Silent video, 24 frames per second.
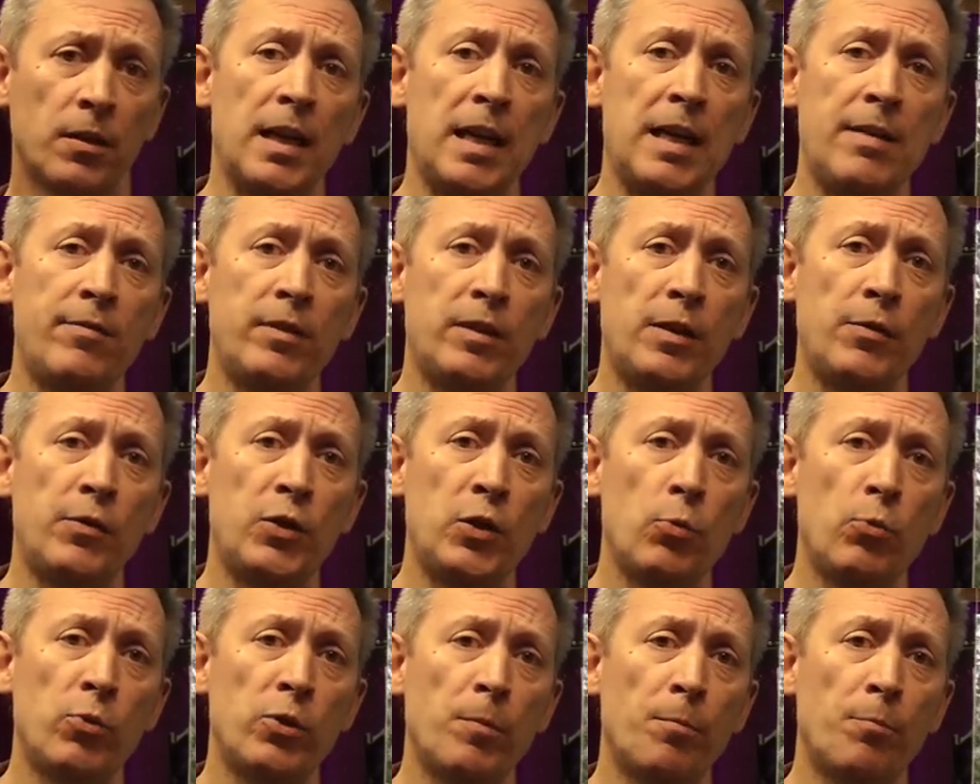Even if
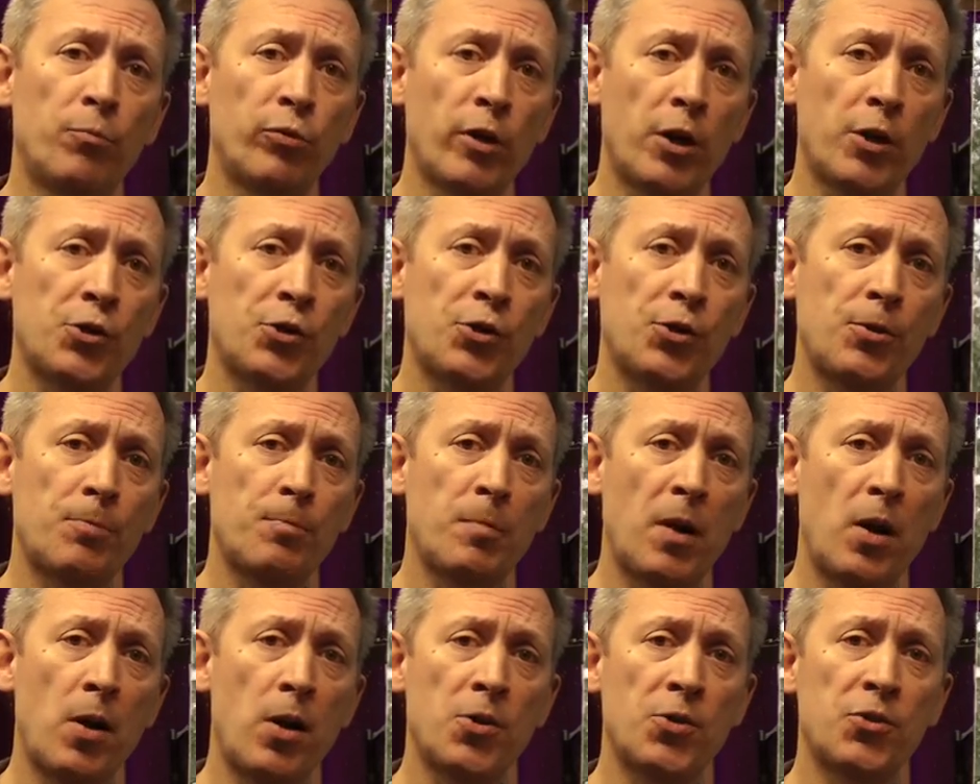you were to brush
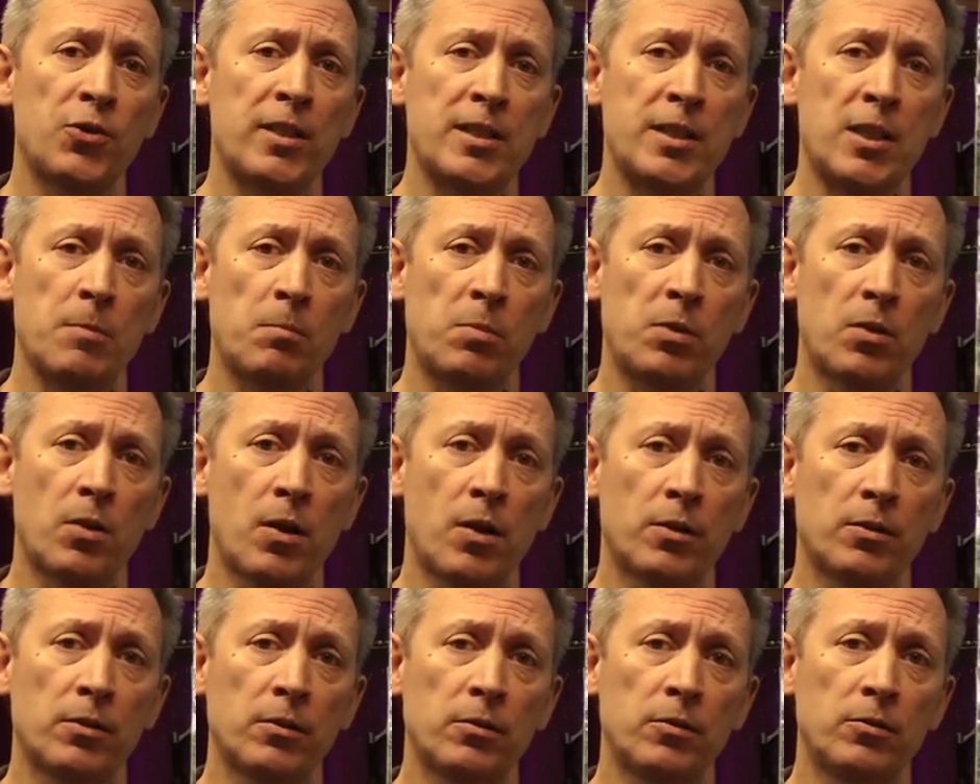past this
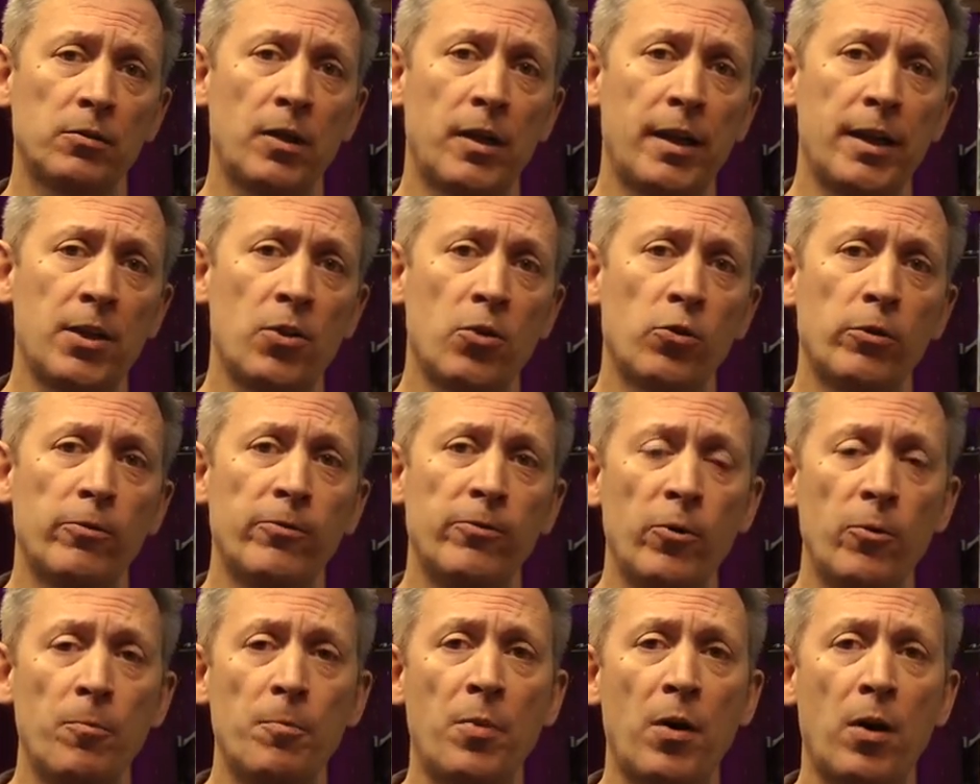plant, like on a
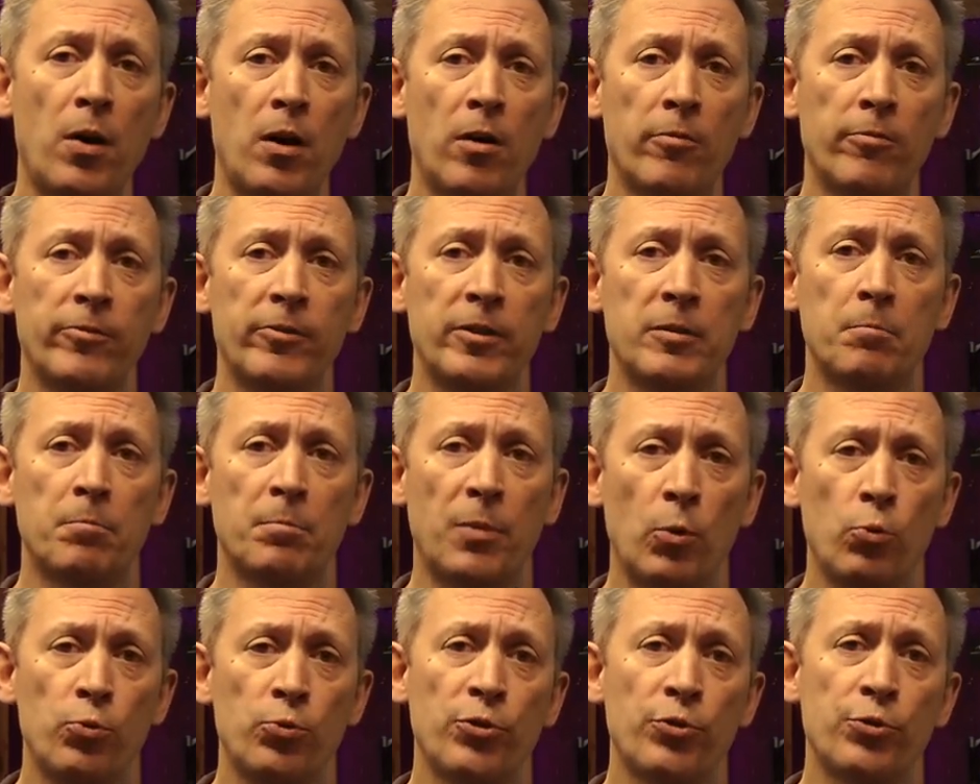footpath in
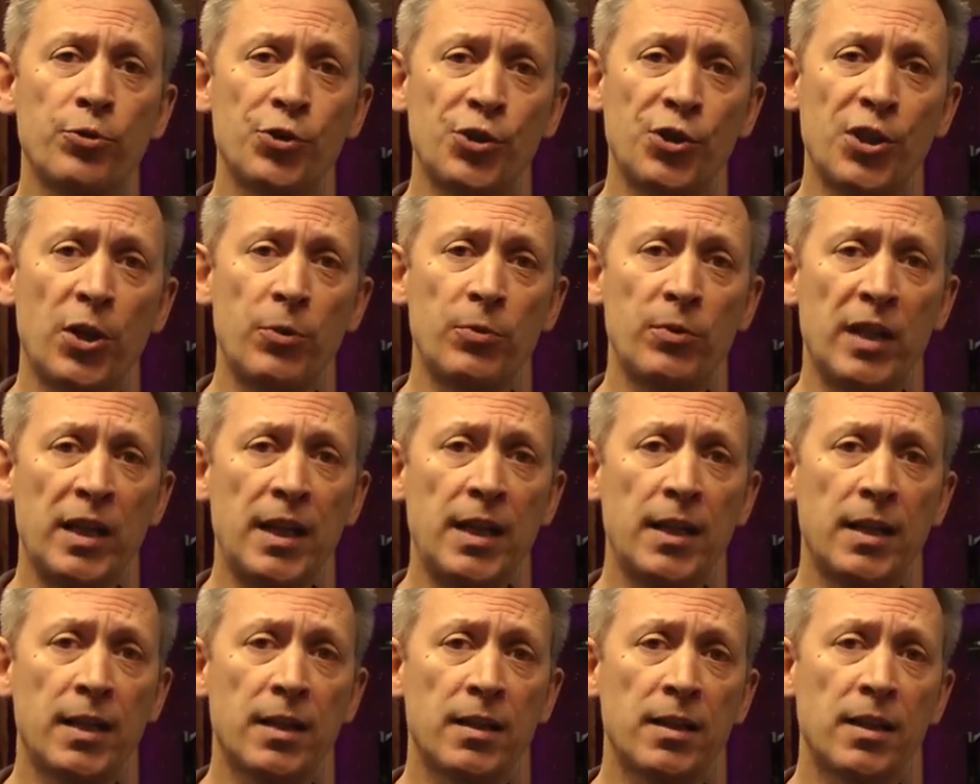Bolton shown
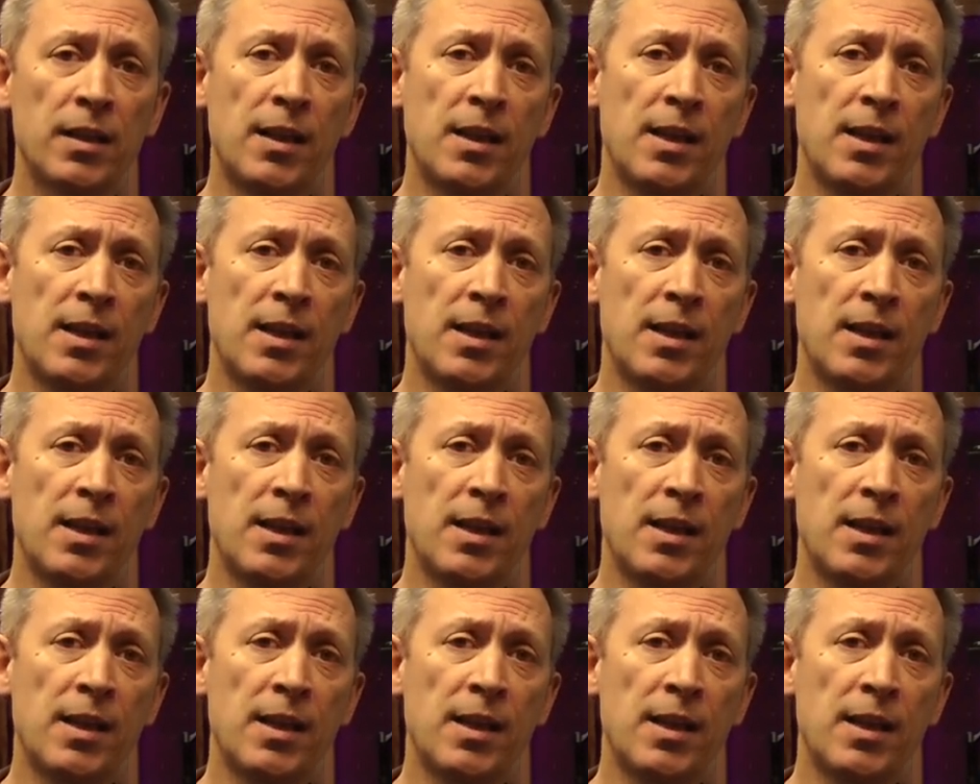here,